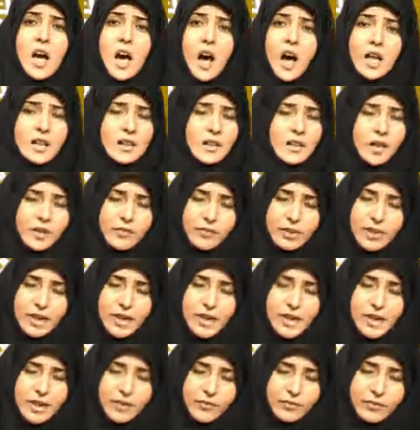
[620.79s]
Allah will
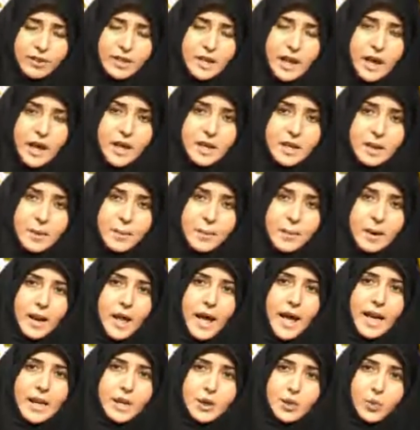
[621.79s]
give the reply